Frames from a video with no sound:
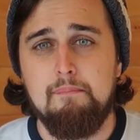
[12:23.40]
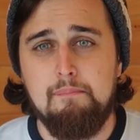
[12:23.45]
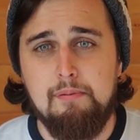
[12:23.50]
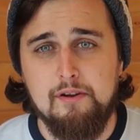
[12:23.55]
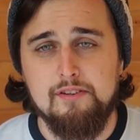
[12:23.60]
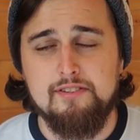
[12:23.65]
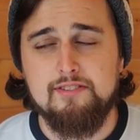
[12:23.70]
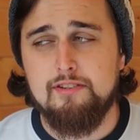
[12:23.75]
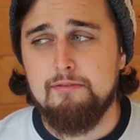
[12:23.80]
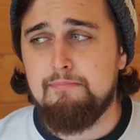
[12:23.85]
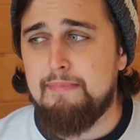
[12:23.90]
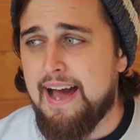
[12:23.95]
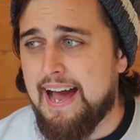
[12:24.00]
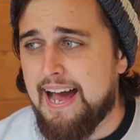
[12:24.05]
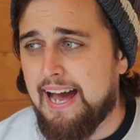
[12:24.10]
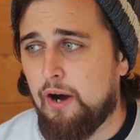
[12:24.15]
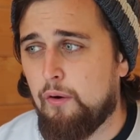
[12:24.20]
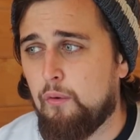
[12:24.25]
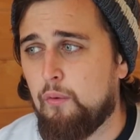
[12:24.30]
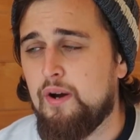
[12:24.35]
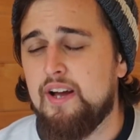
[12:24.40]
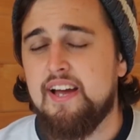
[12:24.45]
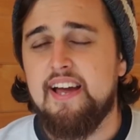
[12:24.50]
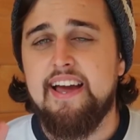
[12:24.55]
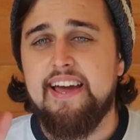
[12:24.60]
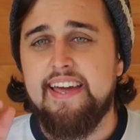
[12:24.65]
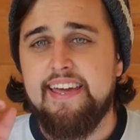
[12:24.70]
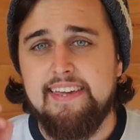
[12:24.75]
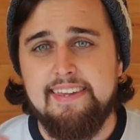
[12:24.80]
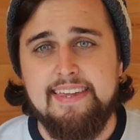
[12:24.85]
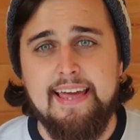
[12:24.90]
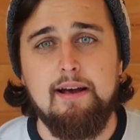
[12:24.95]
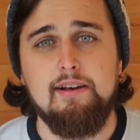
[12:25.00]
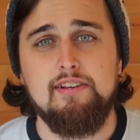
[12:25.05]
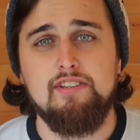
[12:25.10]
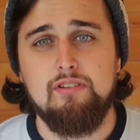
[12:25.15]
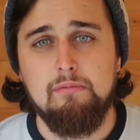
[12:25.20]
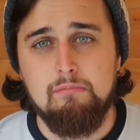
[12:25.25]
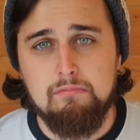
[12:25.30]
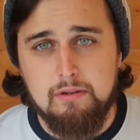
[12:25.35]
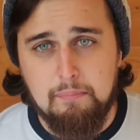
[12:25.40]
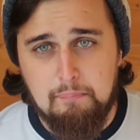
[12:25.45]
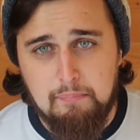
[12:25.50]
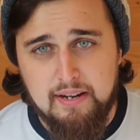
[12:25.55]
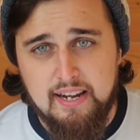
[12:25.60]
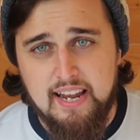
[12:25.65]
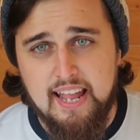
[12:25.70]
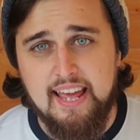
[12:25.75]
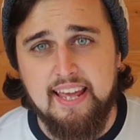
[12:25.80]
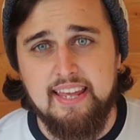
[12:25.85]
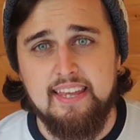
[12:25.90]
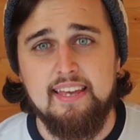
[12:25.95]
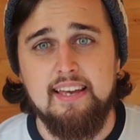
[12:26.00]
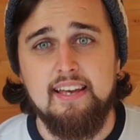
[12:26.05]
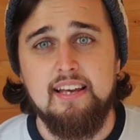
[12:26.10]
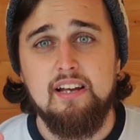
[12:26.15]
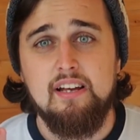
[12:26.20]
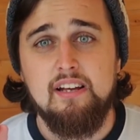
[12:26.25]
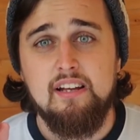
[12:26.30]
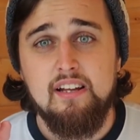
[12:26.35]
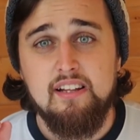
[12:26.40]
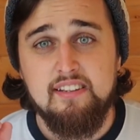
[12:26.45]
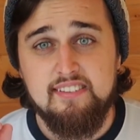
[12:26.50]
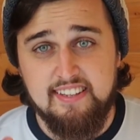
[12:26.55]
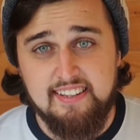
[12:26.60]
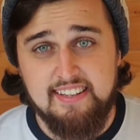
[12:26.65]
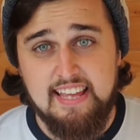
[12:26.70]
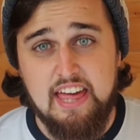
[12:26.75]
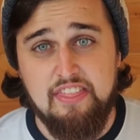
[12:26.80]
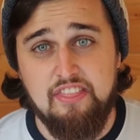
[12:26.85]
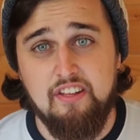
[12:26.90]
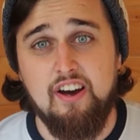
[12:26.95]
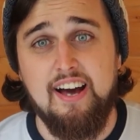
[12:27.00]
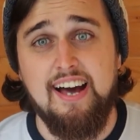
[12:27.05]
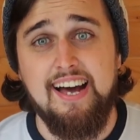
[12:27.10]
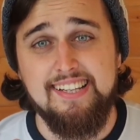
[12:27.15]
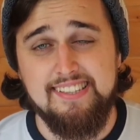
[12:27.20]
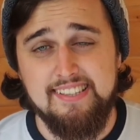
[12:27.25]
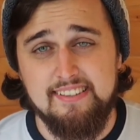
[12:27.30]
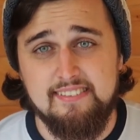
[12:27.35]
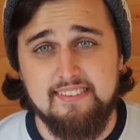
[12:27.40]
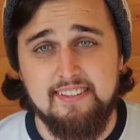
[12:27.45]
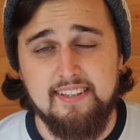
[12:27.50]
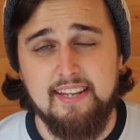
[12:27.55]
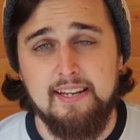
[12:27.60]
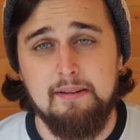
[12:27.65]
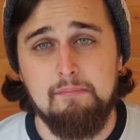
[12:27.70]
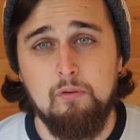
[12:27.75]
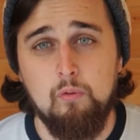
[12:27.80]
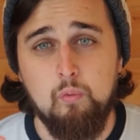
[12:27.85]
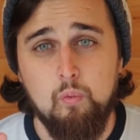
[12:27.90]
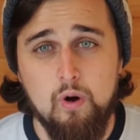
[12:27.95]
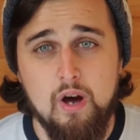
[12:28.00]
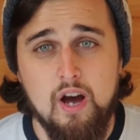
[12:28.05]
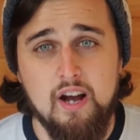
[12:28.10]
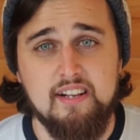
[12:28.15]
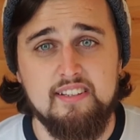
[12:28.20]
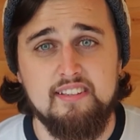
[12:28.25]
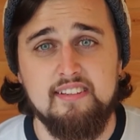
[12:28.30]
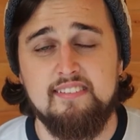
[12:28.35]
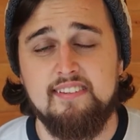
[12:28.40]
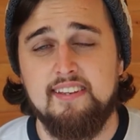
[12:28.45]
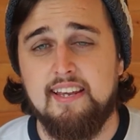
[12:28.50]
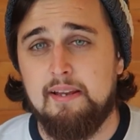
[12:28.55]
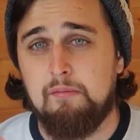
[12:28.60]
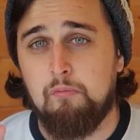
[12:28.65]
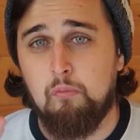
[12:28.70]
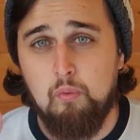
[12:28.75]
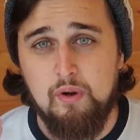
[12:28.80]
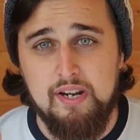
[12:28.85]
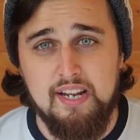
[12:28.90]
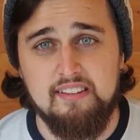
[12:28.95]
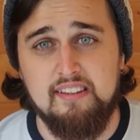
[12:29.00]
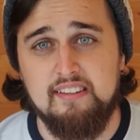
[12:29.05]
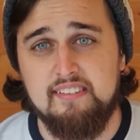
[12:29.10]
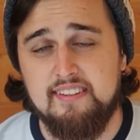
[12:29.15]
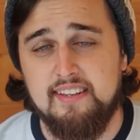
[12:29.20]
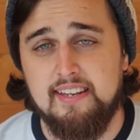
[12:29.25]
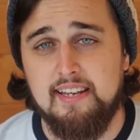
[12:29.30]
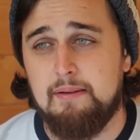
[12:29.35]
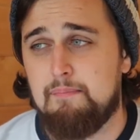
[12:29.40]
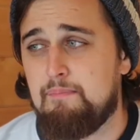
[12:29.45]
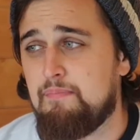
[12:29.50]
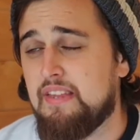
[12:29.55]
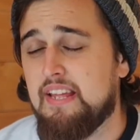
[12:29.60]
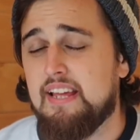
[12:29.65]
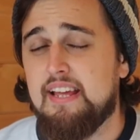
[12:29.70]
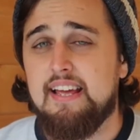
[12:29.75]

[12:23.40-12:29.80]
but somehow you get them to play together as a team, work as a team, win as a team.